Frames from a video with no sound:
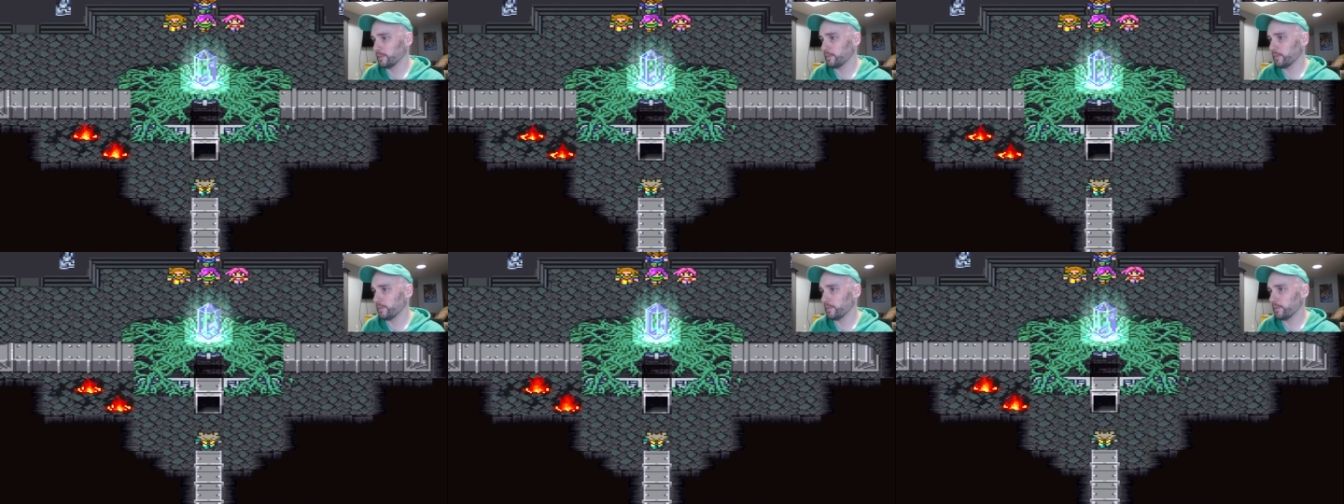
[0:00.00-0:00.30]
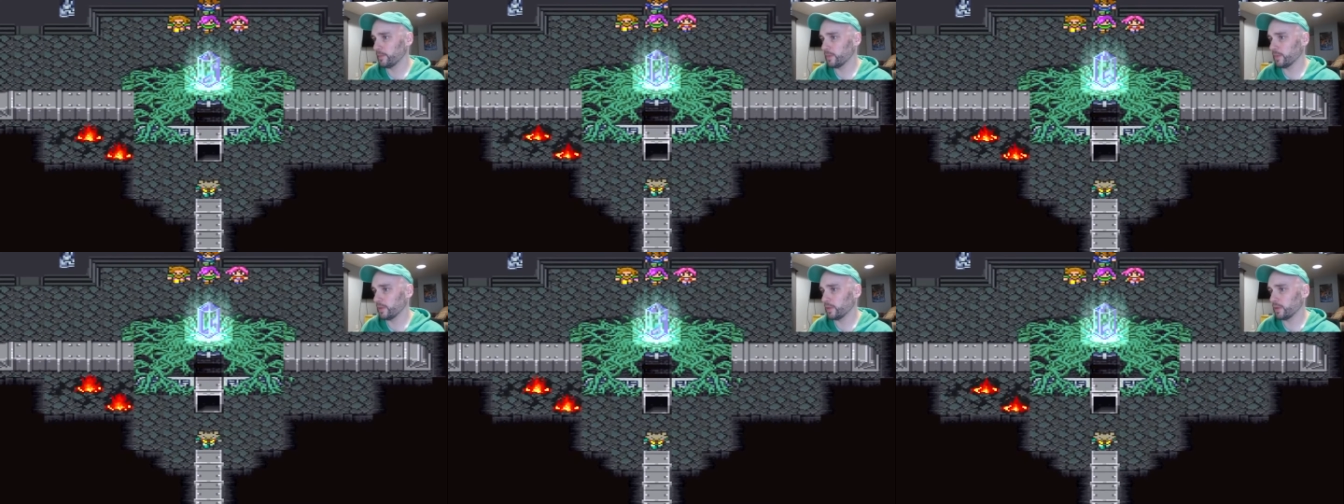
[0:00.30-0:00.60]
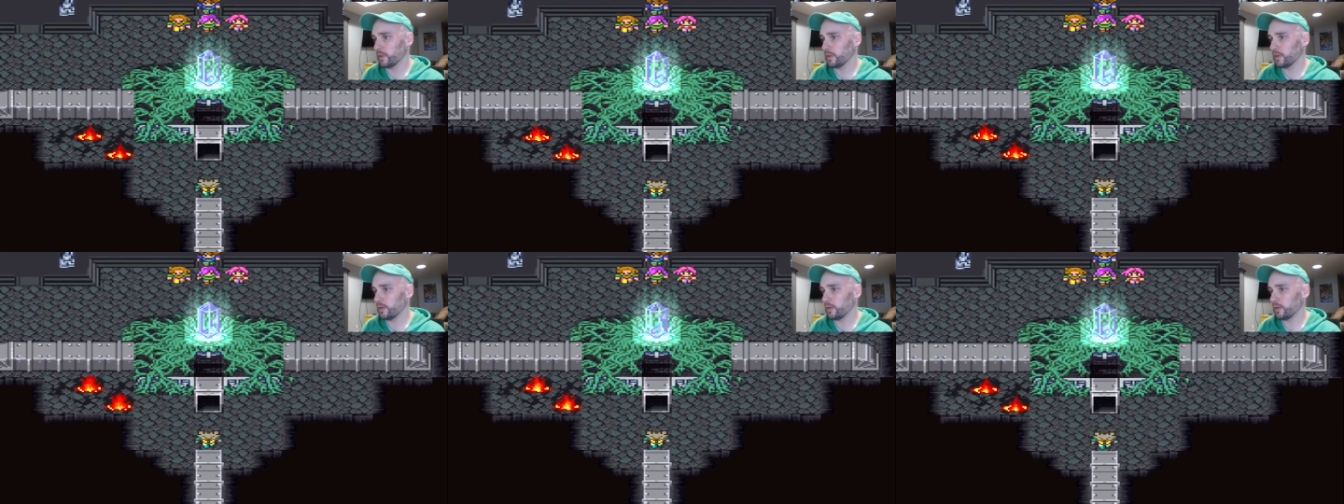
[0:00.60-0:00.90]

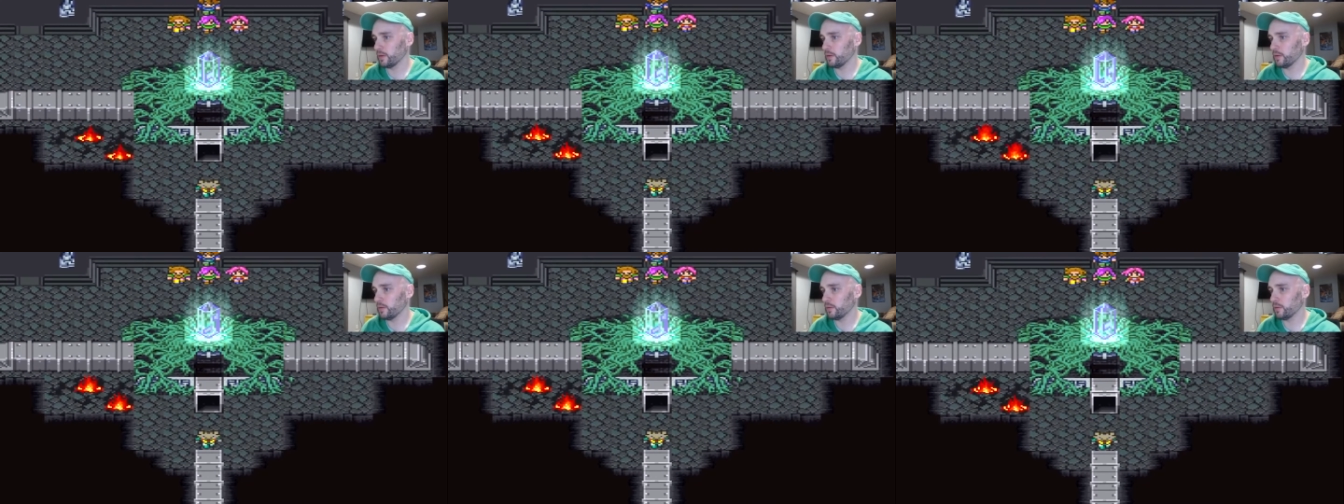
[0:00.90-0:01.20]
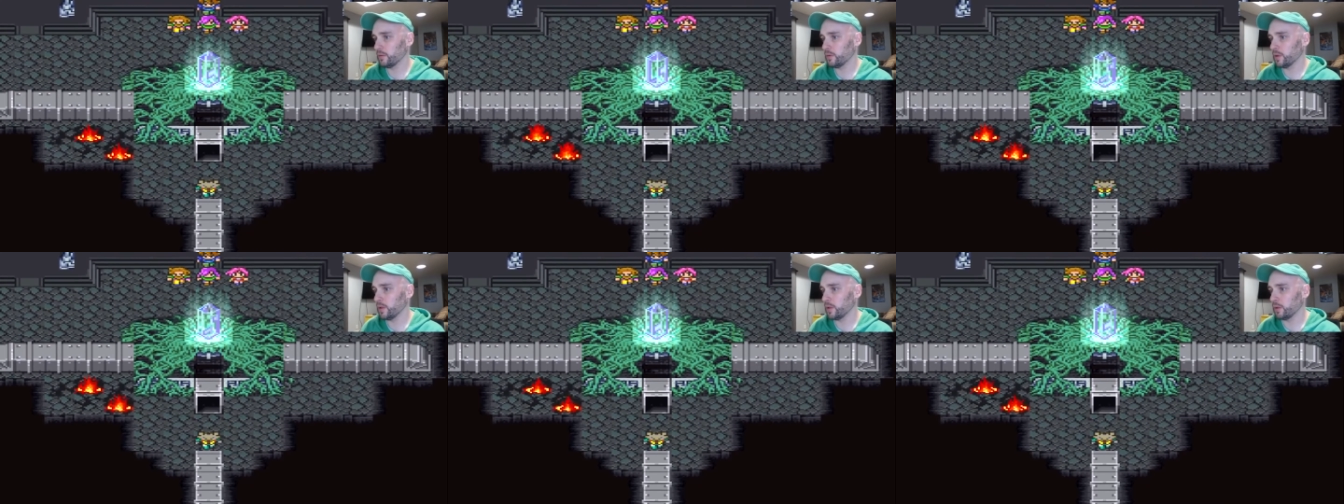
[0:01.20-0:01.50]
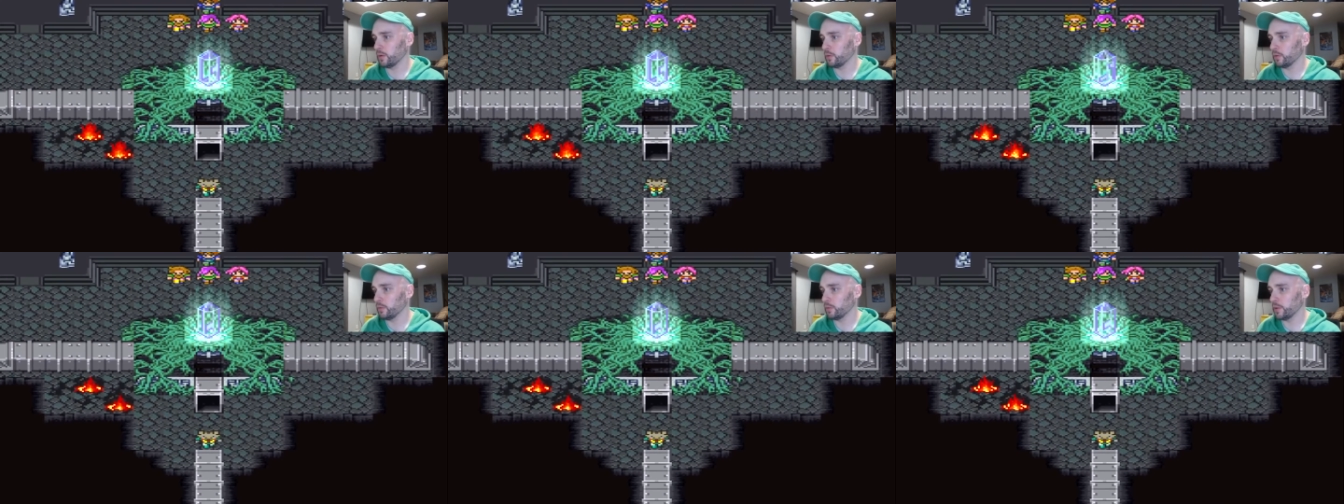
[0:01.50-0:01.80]

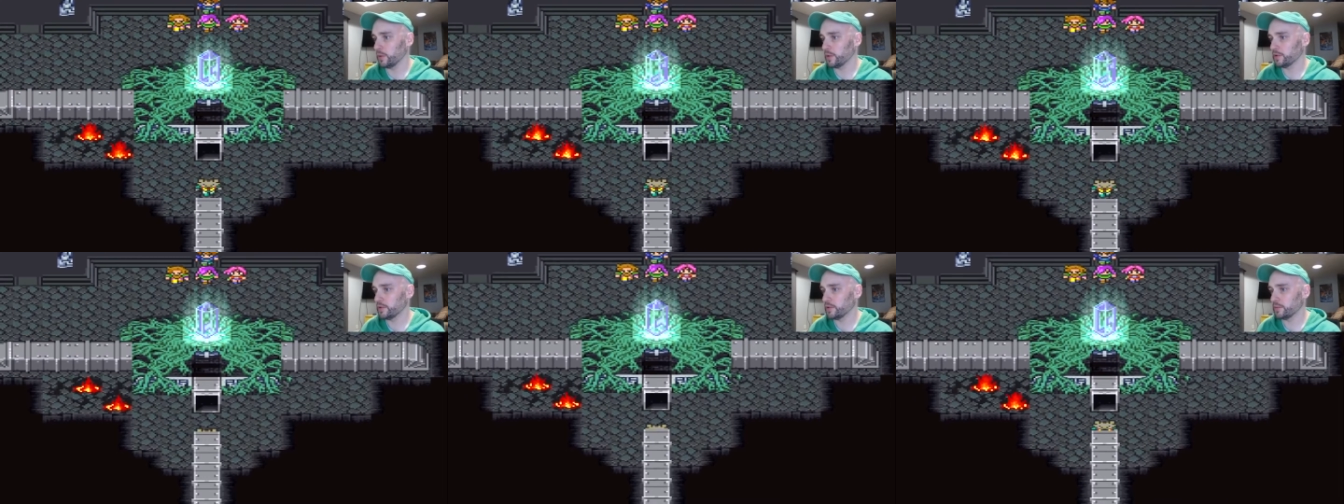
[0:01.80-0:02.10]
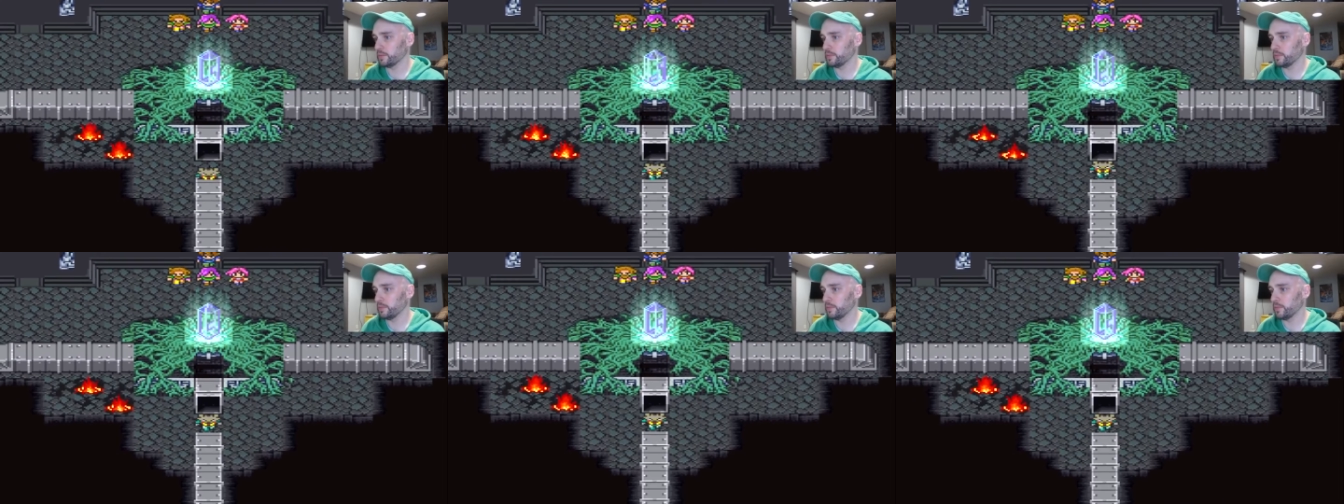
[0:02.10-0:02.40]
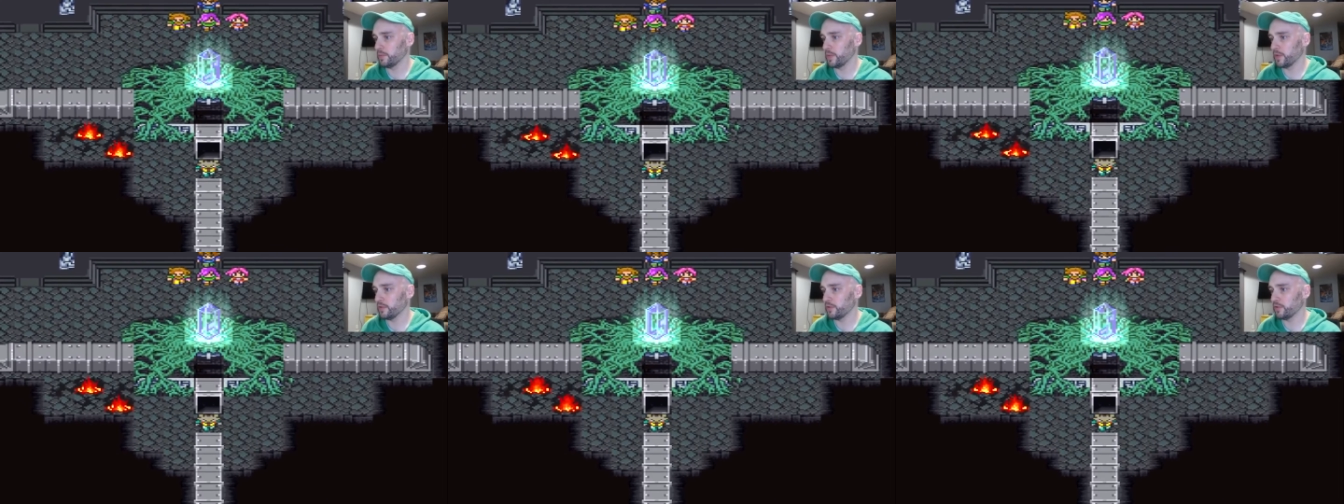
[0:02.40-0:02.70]
Uh-oh. That's,
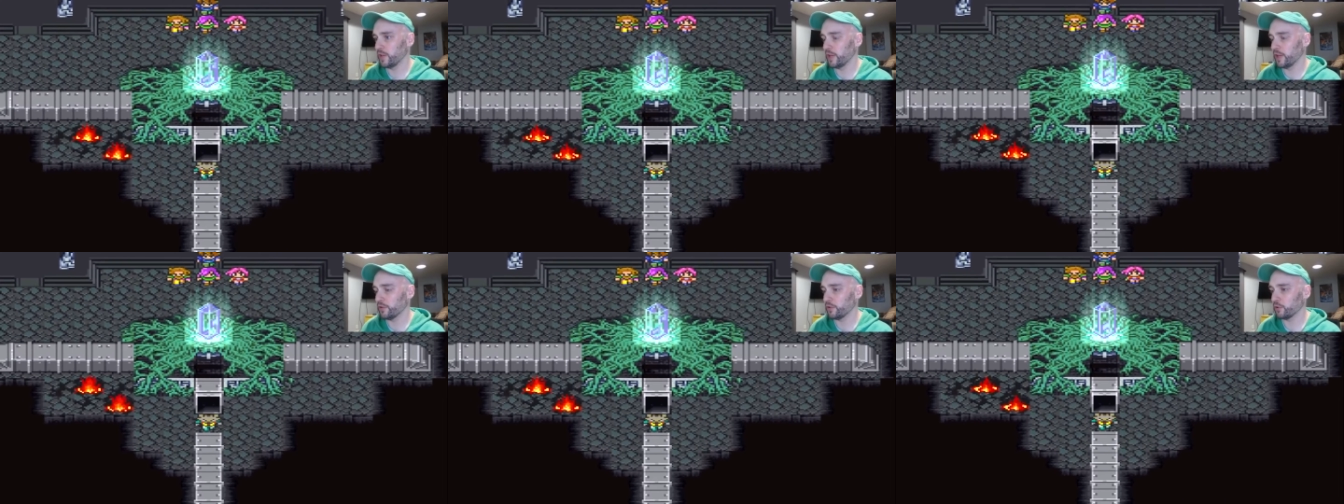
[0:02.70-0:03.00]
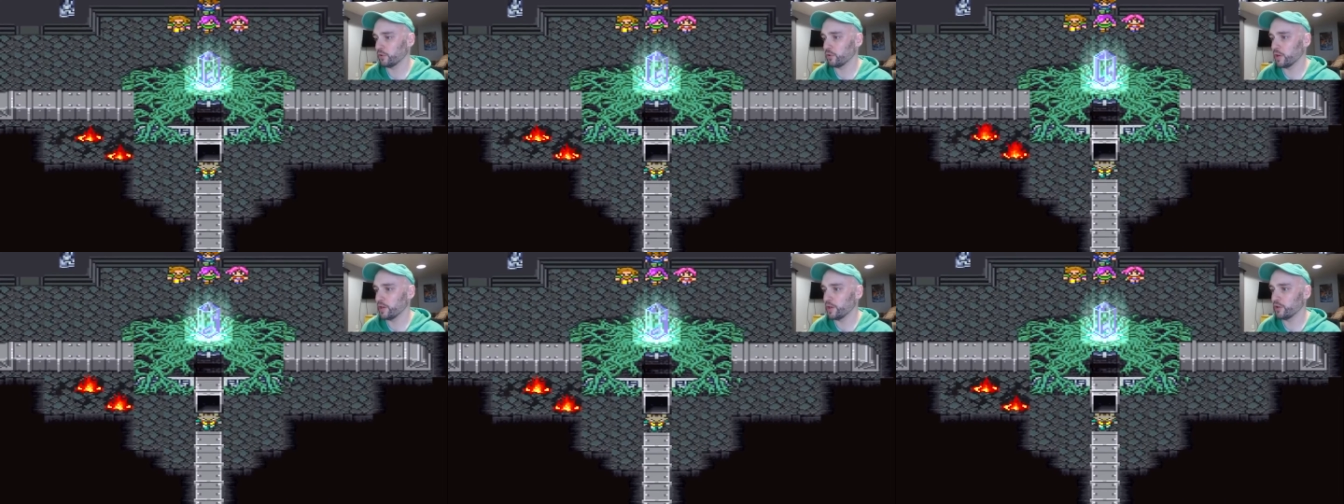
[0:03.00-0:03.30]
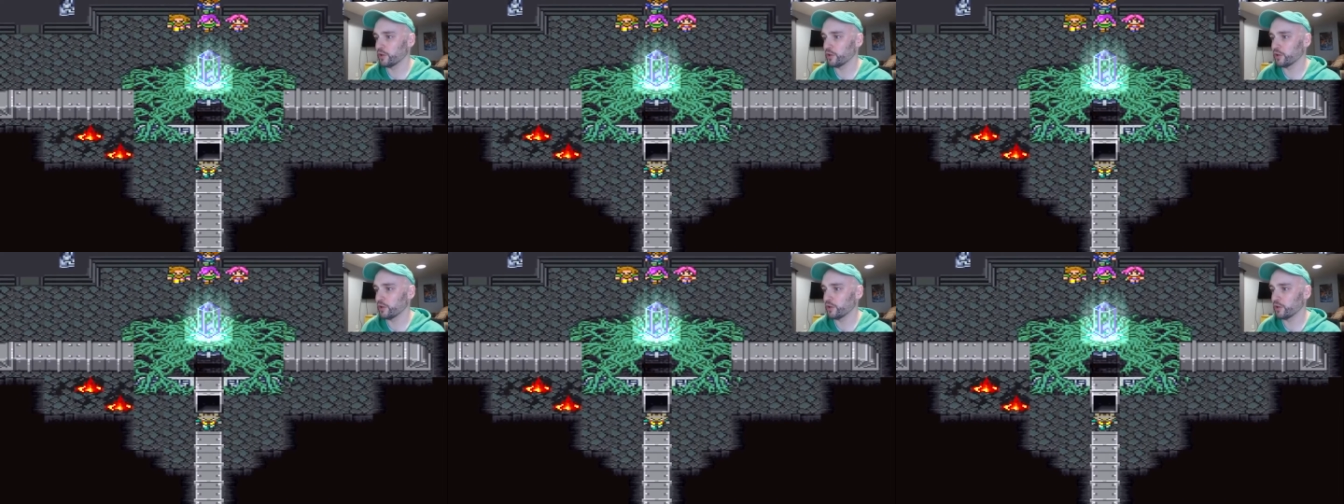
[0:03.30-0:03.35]
that's not the great...